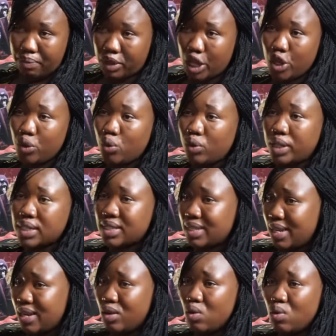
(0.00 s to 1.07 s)
they knew this
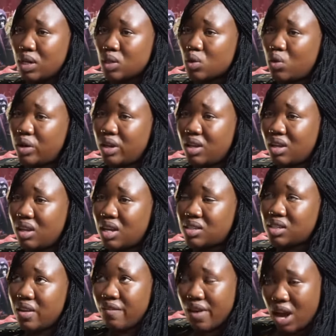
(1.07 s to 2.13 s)
lady who was owning a
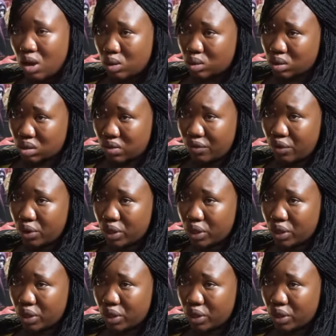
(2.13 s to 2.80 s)
safe house for